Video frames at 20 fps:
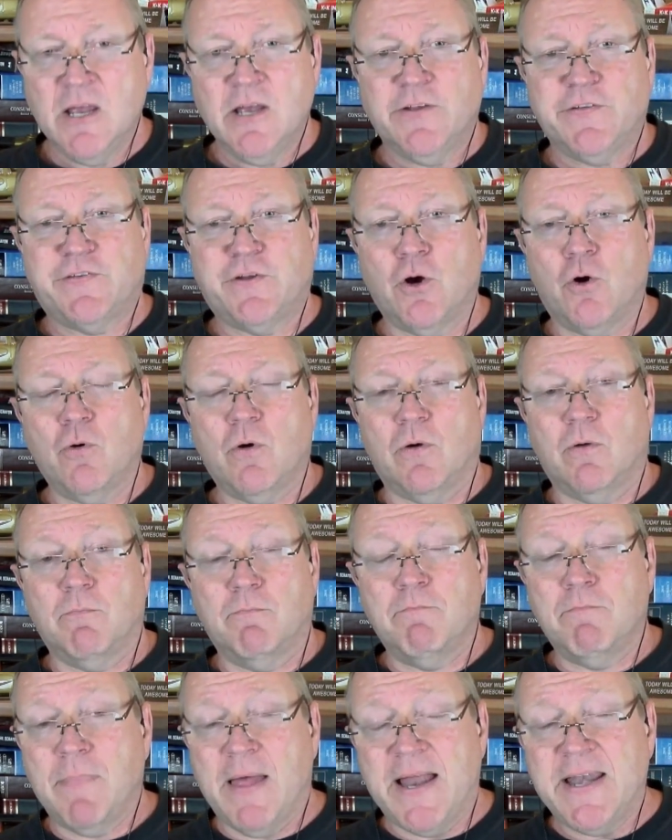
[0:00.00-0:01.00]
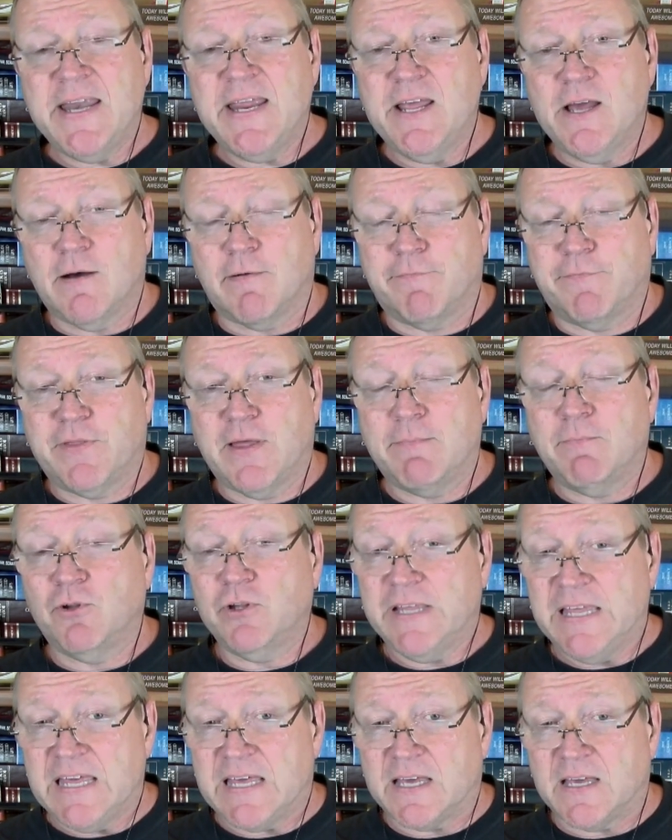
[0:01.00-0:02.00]
So many of them
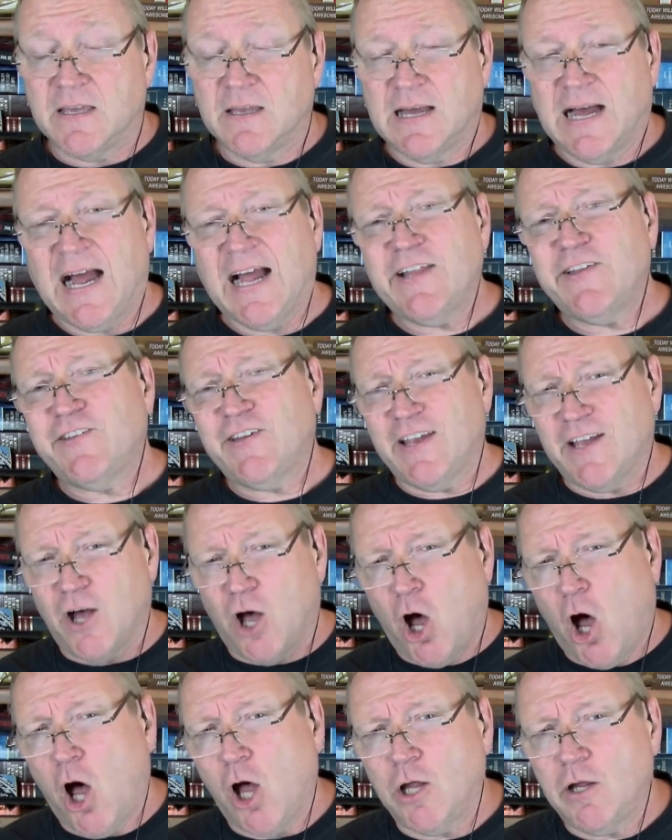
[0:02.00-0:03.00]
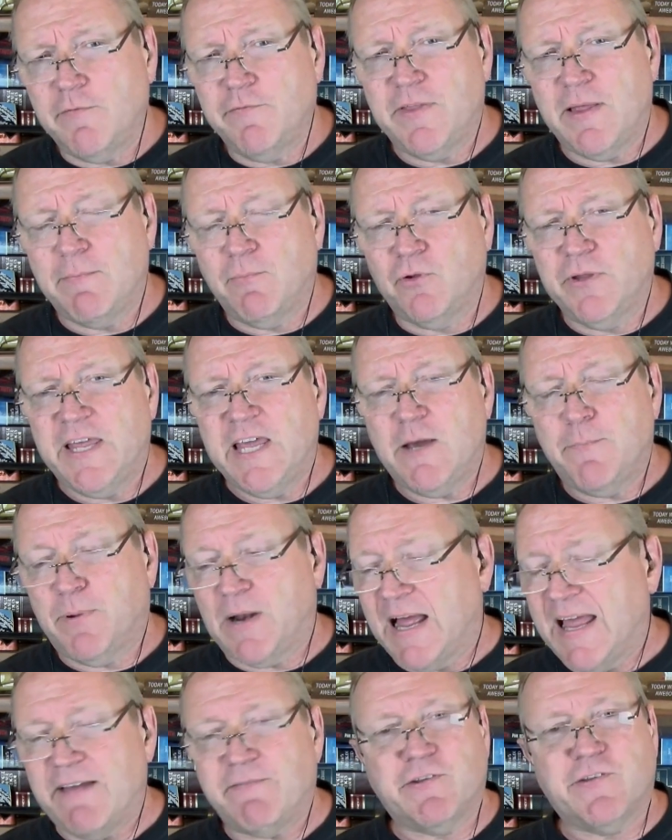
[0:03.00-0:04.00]
leak. I'd say all of them leak,
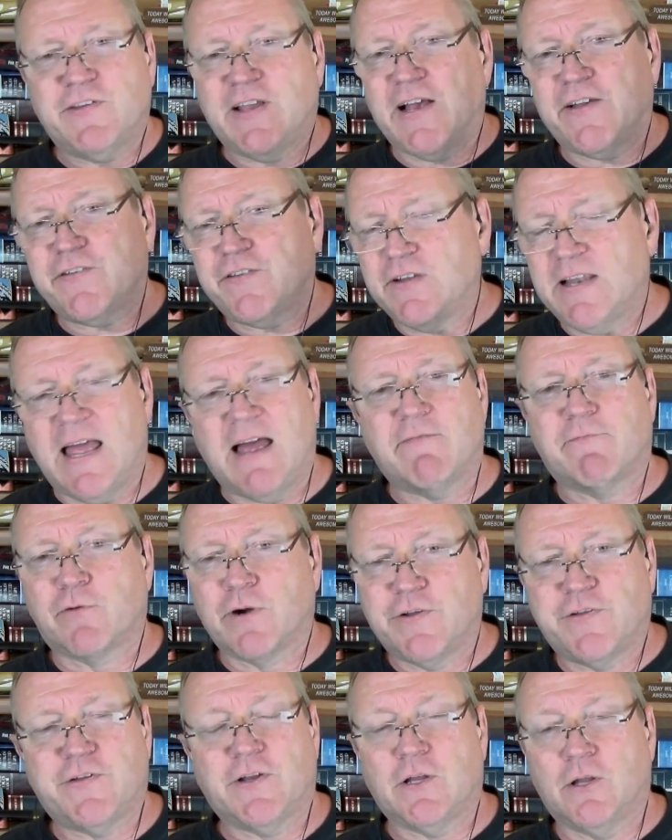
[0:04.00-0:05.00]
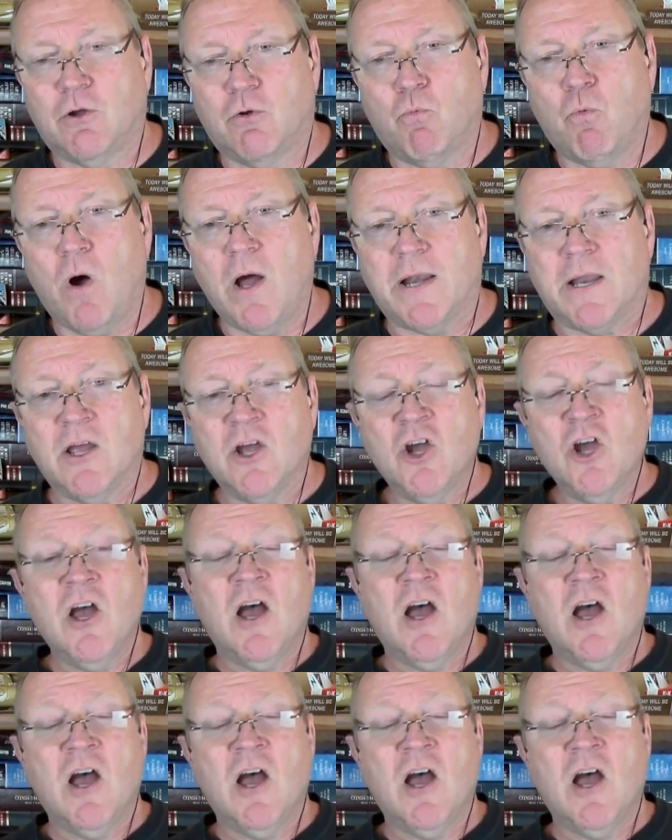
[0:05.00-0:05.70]
but I haven't tested every single one.